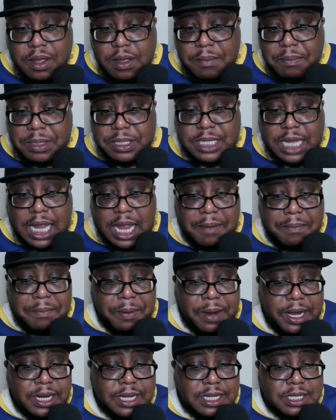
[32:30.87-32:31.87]
But Tom
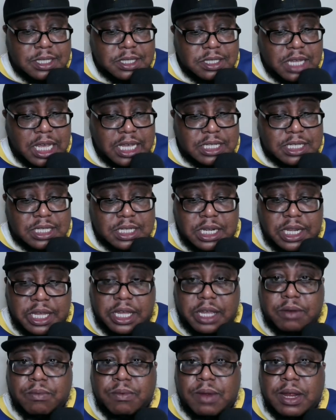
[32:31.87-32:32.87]
Brady is
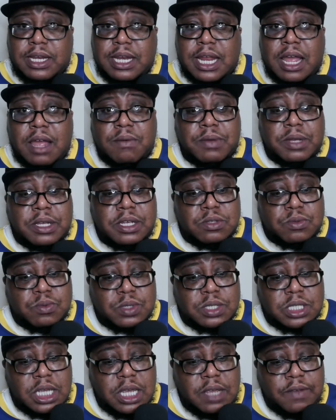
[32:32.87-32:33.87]
clicking right now with his
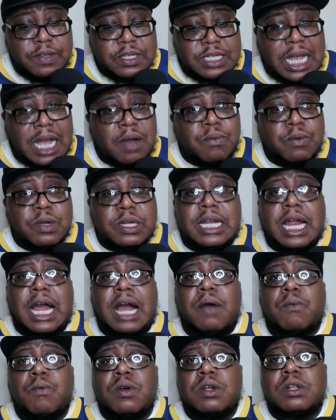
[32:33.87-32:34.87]
receivers. I would
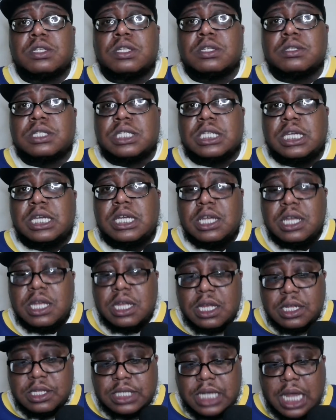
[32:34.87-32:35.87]
not want to see
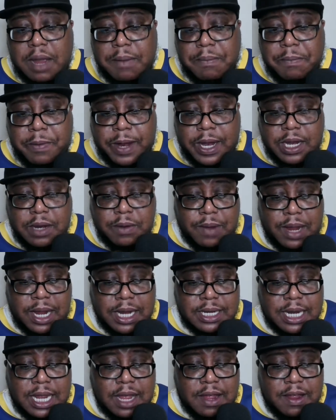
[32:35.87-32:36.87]
Tom Brady
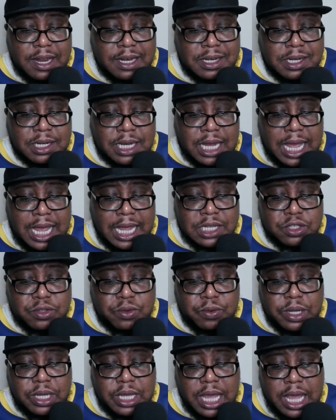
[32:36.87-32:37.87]
right now in the last
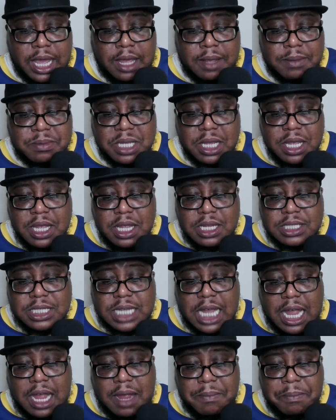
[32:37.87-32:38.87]
3 games.
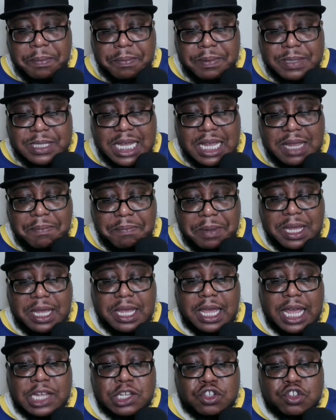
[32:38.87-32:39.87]

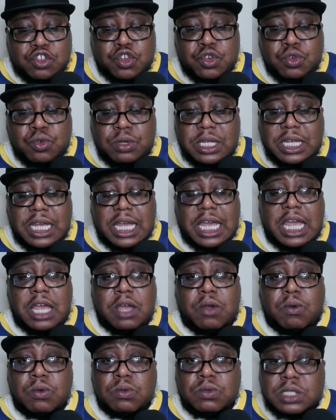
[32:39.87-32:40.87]
TB has truly
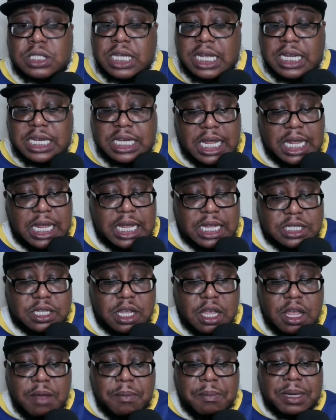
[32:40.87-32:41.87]
equaled TDs
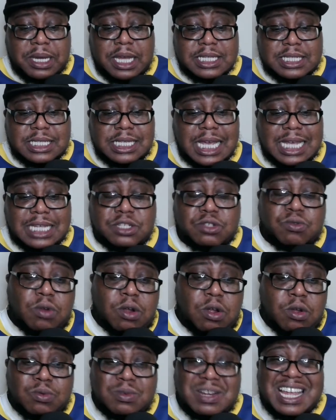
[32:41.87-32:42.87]
because he has
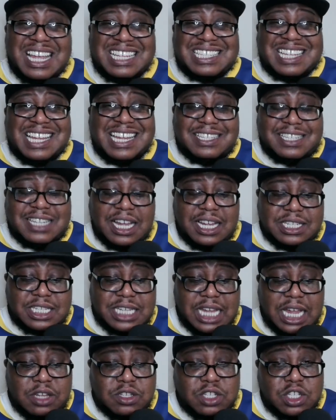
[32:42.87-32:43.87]
thrown 10
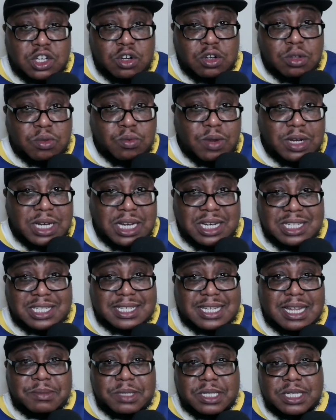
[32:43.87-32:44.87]
touchdowns and only 1
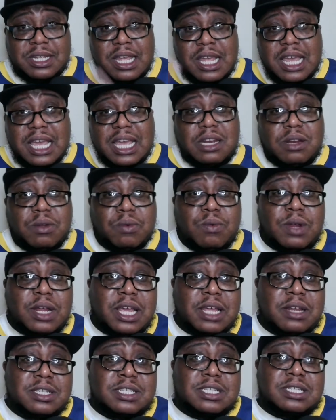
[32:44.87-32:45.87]
interception. And the 1
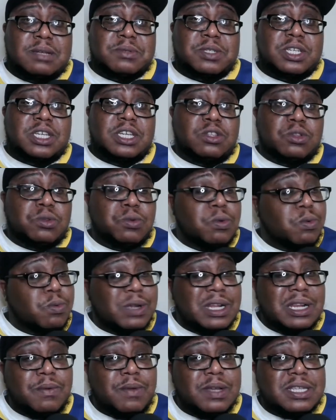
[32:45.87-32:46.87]
interception he threw
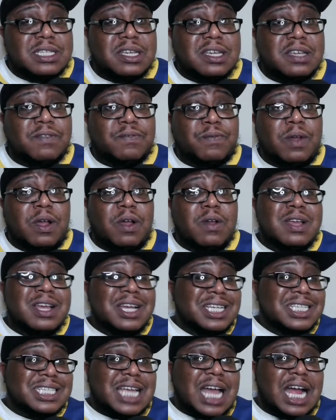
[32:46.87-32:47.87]
really wasn't his fault.
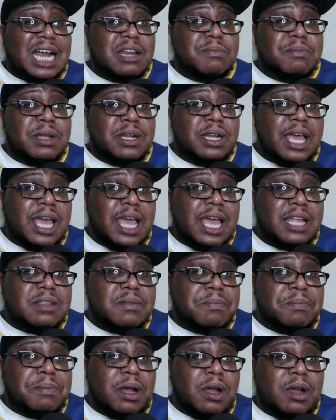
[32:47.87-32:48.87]
Scotty Miller had the
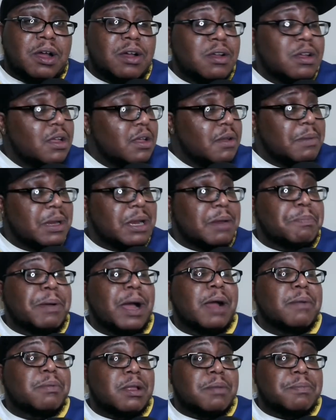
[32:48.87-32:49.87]
ball, but it
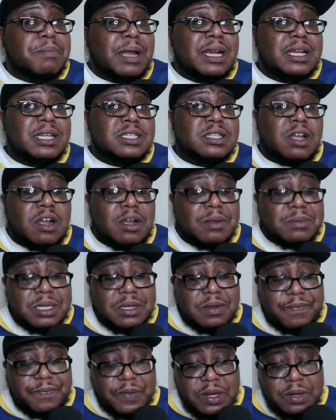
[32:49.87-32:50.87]
popped up out of his arm and
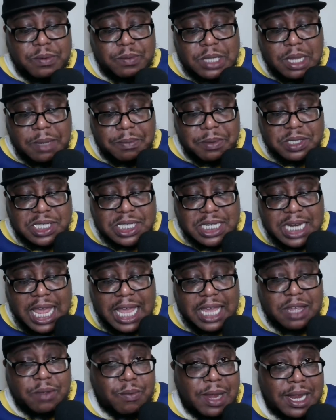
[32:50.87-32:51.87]
the defender was able to
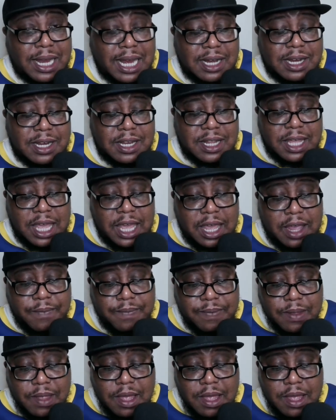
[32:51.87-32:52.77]
snag it right out of the air.